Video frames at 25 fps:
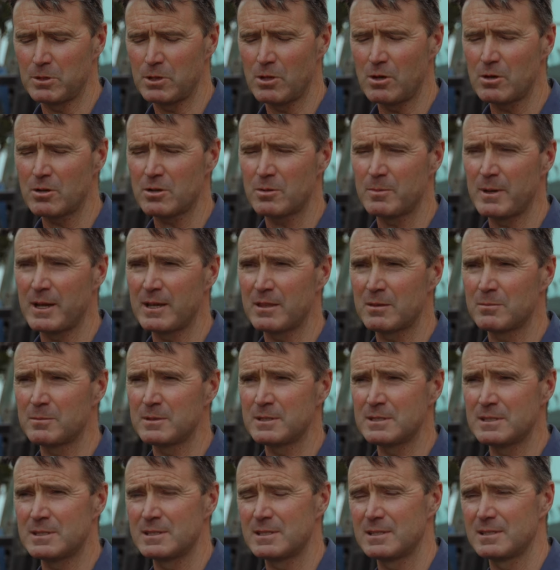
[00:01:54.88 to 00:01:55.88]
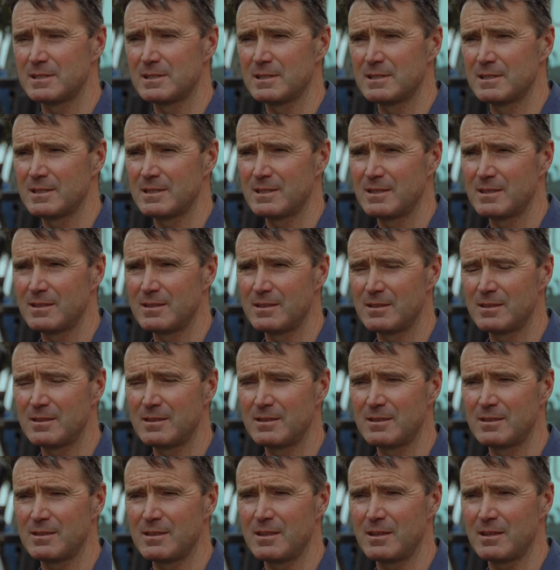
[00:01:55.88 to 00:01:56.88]
like about them is
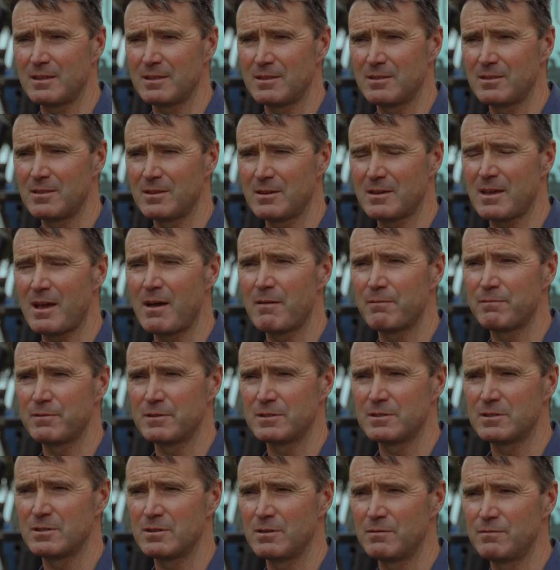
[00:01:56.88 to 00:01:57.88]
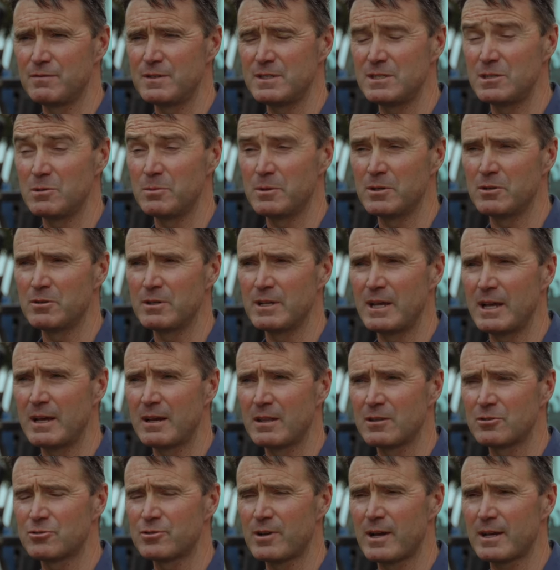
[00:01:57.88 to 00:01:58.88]
the comfort and the visibility out of
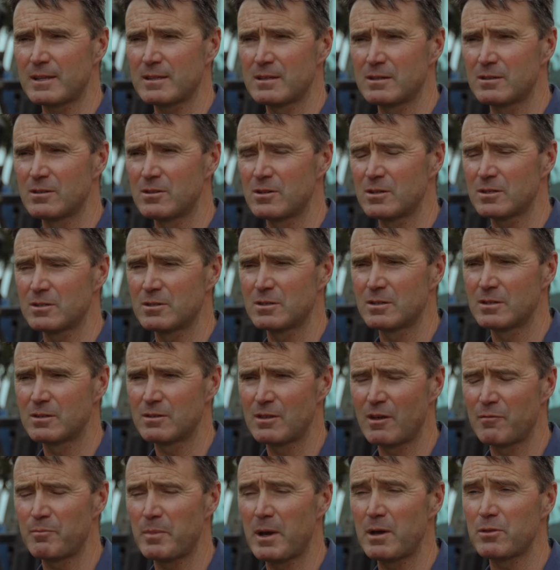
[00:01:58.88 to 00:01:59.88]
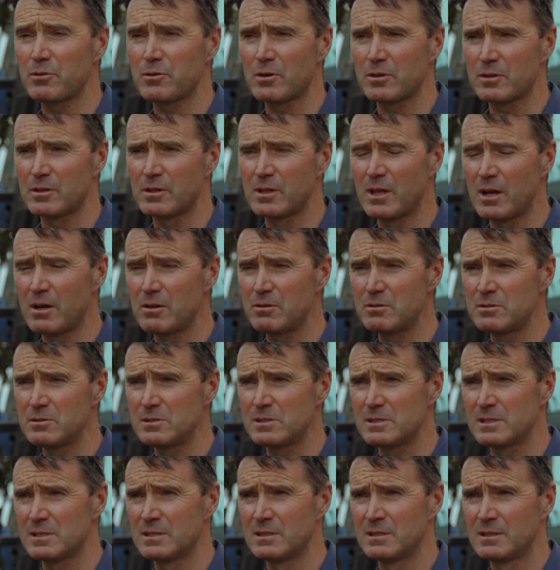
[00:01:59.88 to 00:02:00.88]
the tractor. Like, they've both got the
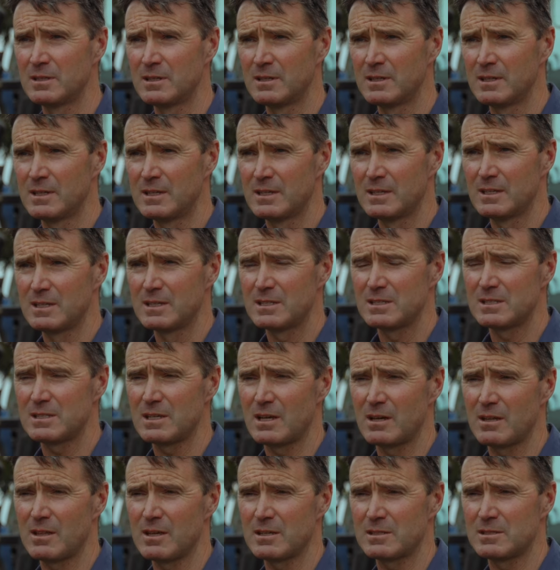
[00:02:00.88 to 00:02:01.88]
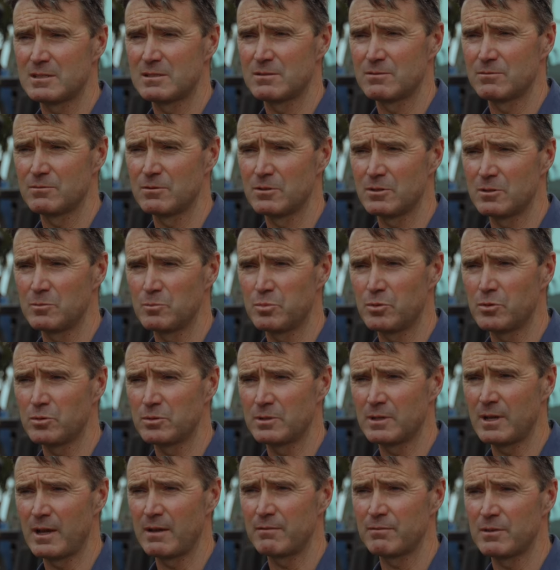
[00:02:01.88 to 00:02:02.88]
loaders, so that's really important
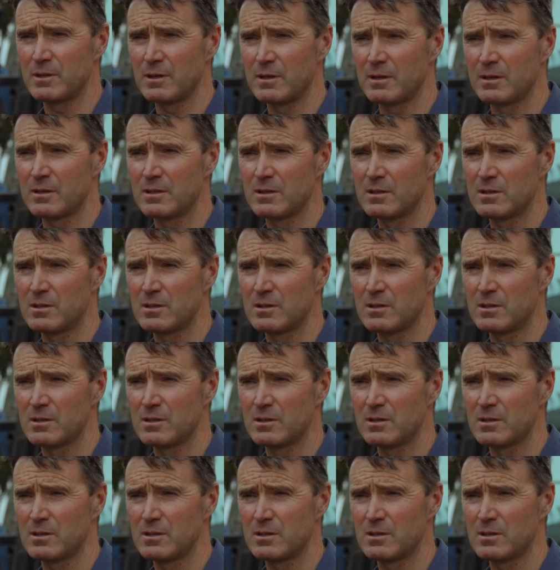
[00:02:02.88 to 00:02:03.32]
to have the